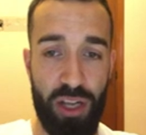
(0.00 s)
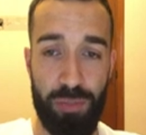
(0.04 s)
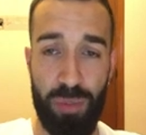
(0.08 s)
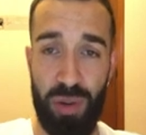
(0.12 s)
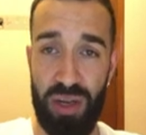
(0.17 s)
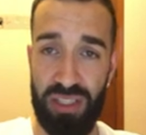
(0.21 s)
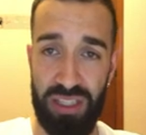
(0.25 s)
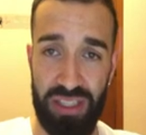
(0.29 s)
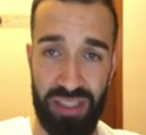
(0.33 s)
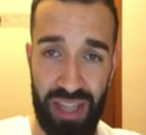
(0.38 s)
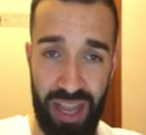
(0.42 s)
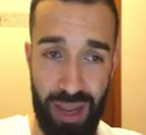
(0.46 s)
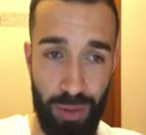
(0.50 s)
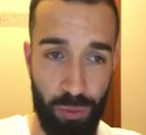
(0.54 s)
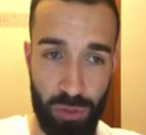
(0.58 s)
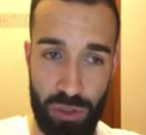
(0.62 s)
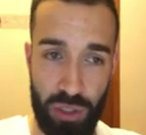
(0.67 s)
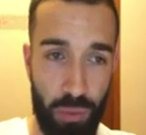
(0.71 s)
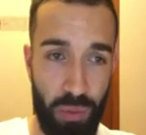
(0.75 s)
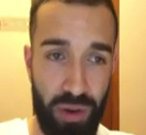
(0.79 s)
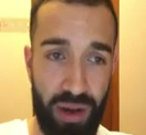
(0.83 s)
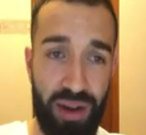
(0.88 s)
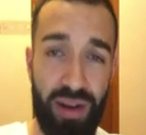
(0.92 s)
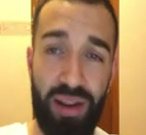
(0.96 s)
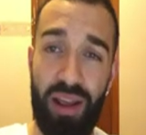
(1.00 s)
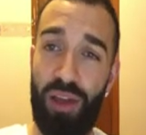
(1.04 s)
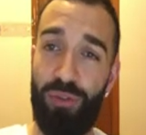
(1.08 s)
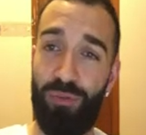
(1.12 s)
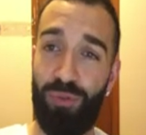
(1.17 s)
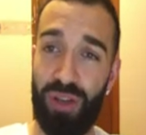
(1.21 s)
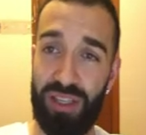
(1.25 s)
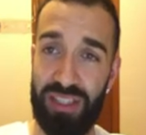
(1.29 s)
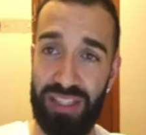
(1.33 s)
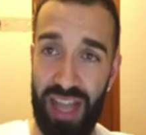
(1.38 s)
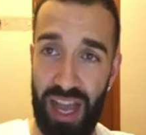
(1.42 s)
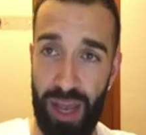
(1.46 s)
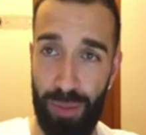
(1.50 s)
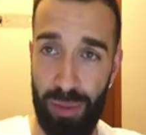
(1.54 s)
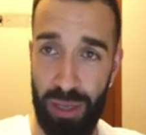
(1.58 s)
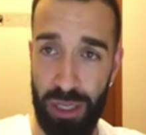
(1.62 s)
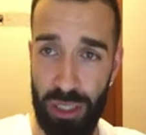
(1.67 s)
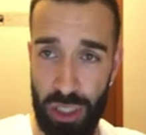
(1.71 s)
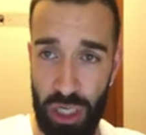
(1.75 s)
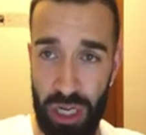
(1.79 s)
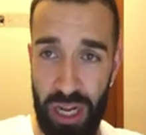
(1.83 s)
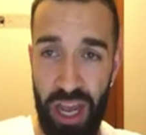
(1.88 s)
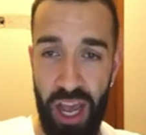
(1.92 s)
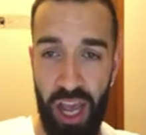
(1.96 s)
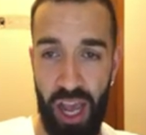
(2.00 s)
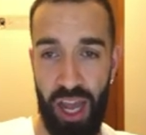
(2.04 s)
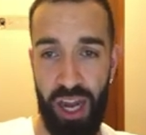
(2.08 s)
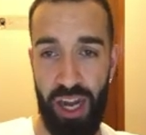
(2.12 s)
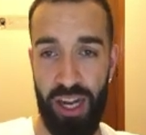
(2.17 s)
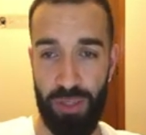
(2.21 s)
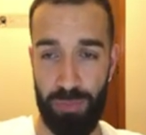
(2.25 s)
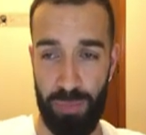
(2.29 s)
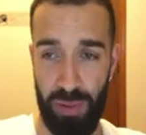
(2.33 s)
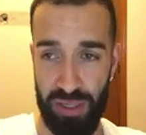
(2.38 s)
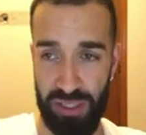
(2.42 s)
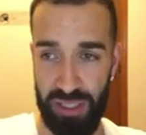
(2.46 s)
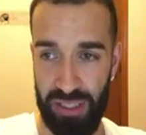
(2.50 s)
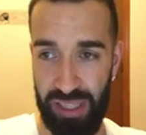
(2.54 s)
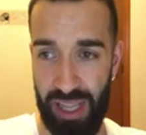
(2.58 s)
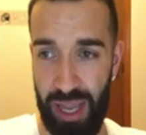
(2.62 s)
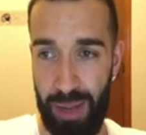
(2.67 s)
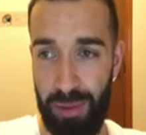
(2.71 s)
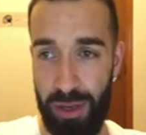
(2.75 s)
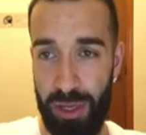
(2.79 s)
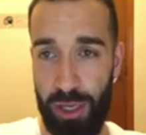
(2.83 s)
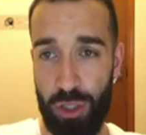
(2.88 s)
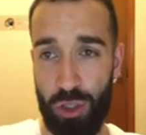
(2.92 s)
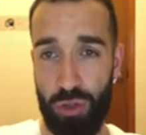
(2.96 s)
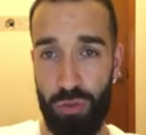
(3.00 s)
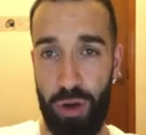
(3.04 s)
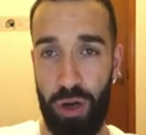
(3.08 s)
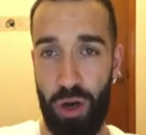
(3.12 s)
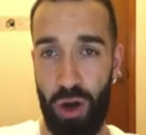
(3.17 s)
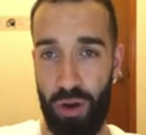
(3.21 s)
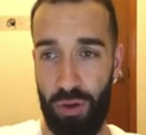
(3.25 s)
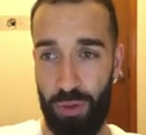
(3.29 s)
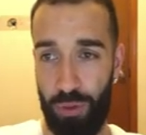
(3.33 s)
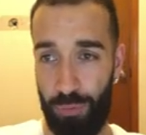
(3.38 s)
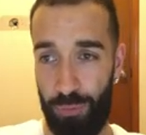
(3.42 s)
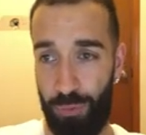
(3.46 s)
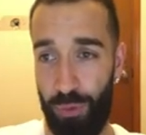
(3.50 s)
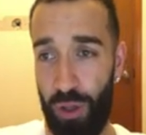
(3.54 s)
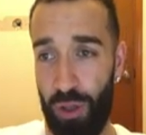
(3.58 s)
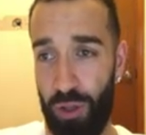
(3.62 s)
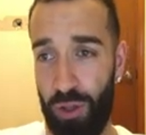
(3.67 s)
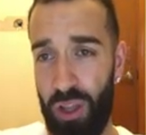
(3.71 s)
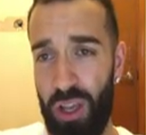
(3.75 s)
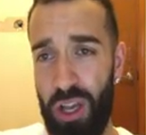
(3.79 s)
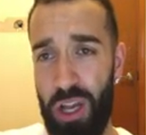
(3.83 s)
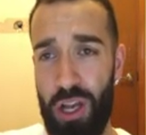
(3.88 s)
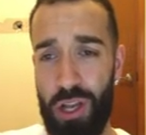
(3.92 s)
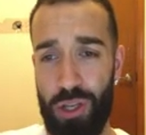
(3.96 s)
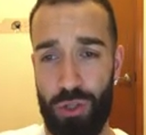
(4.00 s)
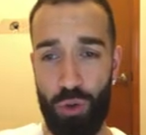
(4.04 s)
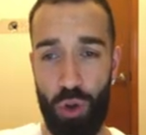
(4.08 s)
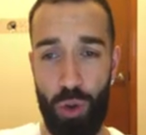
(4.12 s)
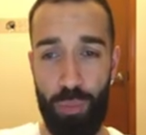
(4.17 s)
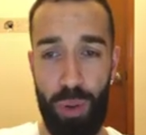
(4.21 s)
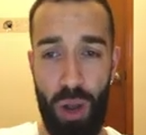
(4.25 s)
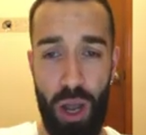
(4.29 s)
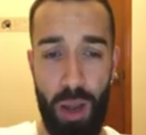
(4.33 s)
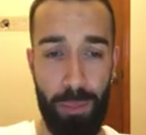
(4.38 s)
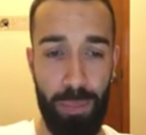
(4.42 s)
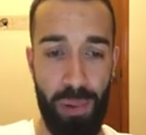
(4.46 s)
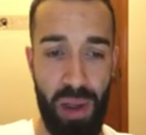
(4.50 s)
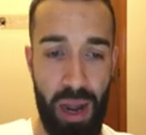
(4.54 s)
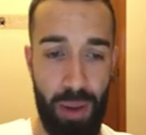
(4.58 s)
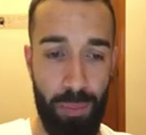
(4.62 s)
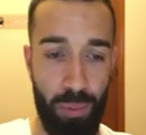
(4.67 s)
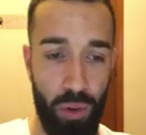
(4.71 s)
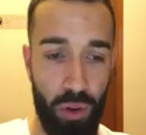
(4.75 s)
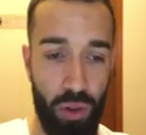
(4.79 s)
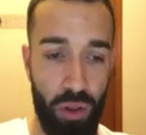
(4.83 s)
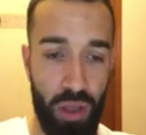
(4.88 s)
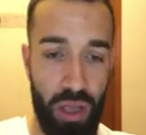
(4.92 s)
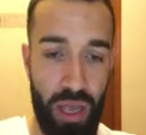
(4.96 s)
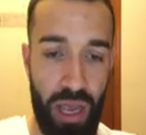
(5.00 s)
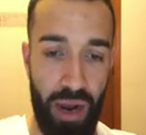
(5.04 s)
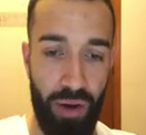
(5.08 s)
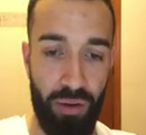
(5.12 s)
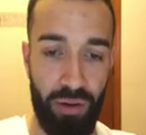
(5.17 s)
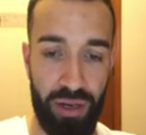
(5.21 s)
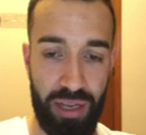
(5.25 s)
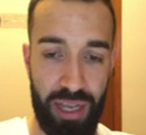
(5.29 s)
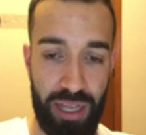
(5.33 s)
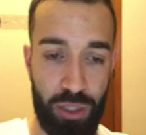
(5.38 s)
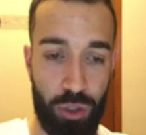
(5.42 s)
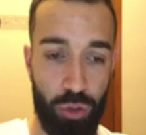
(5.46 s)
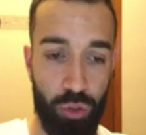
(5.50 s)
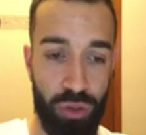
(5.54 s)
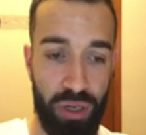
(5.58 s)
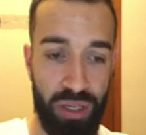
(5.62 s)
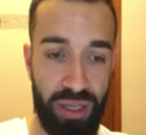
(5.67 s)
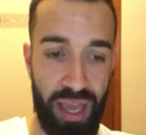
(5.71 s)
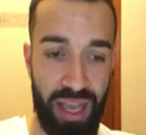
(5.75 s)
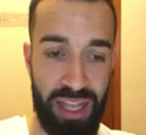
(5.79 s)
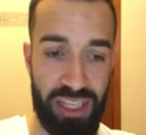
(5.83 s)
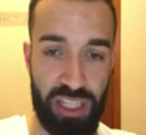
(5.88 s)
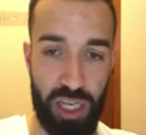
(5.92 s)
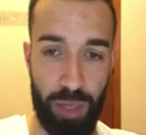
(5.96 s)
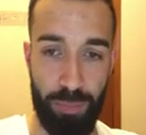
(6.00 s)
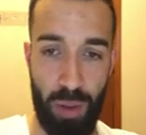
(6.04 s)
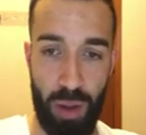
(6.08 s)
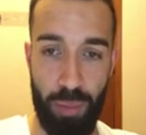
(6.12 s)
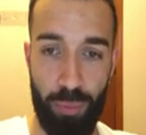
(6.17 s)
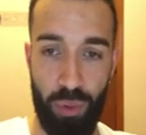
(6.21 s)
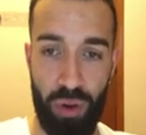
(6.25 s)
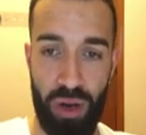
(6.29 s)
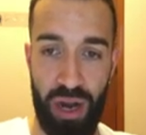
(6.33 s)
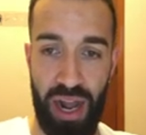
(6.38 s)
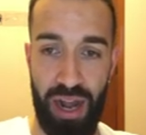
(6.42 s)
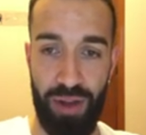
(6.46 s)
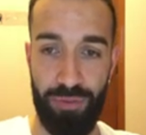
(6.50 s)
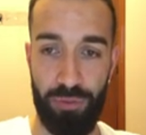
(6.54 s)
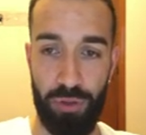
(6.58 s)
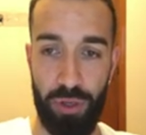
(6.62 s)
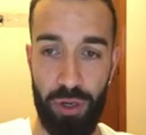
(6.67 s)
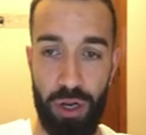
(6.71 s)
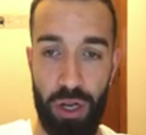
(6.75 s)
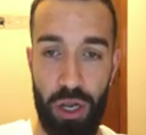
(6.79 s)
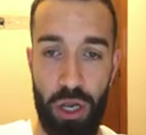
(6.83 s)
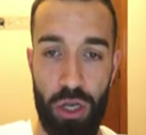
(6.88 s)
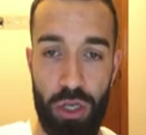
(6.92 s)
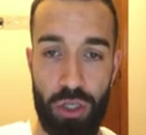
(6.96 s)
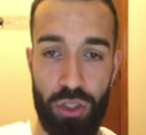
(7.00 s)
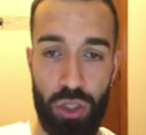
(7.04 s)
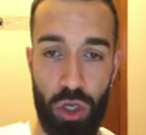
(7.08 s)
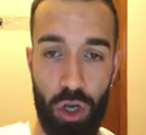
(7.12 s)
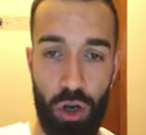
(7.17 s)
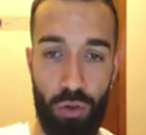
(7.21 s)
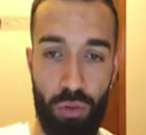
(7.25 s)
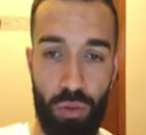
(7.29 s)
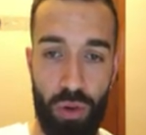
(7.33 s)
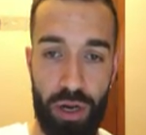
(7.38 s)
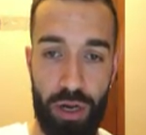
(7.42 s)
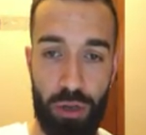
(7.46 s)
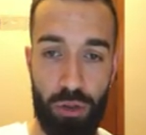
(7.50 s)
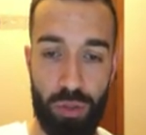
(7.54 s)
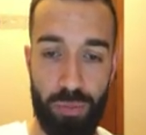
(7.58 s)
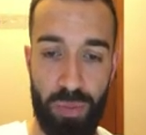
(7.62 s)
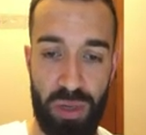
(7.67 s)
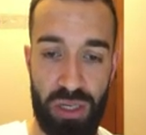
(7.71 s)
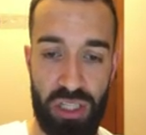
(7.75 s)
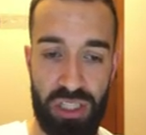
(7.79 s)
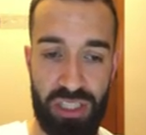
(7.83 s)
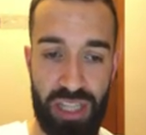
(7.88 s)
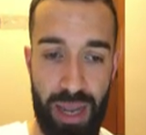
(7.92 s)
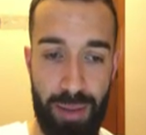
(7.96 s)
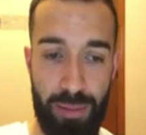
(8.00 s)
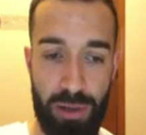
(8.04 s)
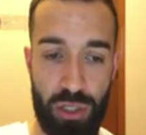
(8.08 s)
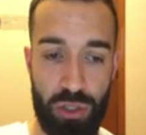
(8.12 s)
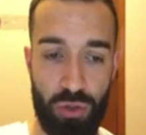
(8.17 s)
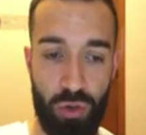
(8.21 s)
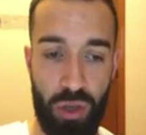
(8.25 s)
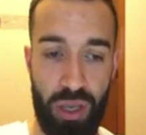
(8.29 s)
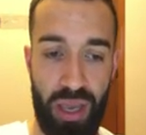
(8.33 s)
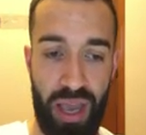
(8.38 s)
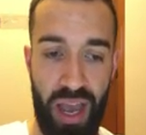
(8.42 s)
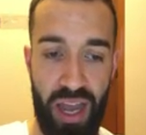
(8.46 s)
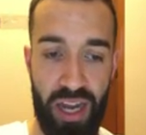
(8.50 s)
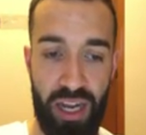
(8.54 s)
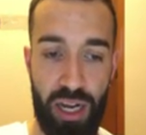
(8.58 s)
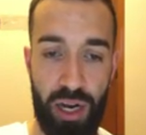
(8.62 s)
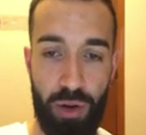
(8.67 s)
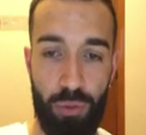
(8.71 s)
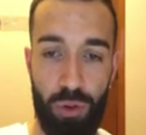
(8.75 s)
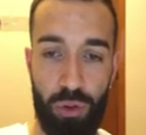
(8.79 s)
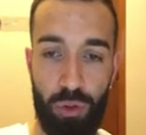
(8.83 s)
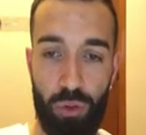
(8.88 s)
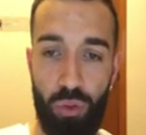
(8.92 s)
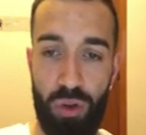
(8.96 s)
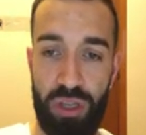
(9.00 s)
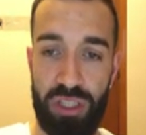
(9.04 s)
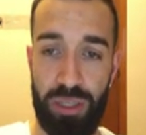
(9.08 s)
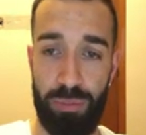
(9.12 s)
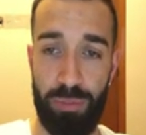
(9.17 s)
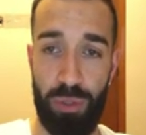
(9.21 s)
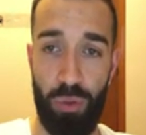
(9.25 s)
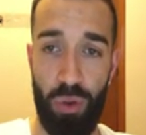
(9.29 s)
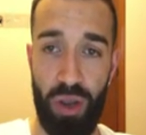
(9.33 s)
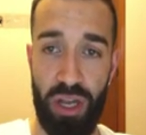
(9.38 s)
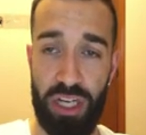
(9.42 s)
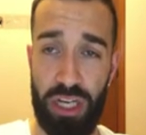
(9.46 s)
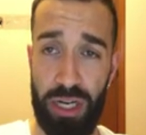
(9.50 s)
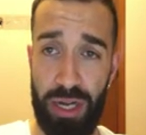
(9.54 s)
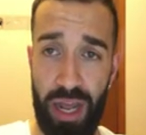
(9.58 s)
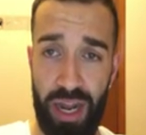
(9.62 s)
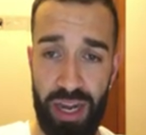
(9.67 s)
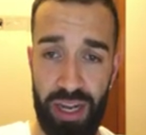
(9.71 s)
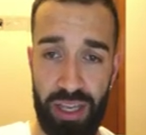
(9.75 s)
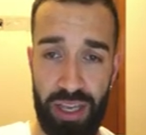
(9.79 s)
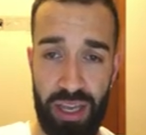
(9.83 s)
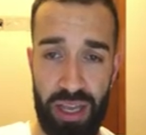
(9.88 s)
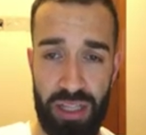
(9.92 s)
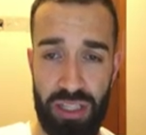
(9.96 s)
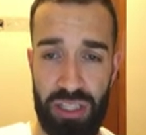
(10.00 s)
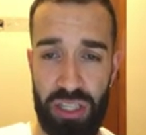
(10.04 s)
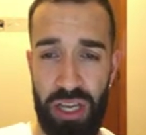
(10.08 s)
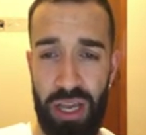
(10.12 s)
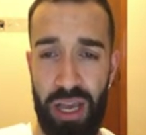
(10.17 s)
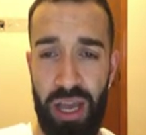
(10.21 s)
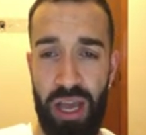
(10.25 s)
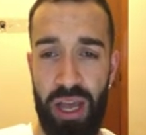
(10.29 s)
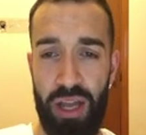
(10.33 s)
it does piercing damage, sorry, whenever it inflicts damage, and it does piercing damage, destroy a card in the field. So we'll pop Babel, and we're gonna get two negates up on board after. So we're gonna do as much as damage as we can here with doing some UA shenanigans.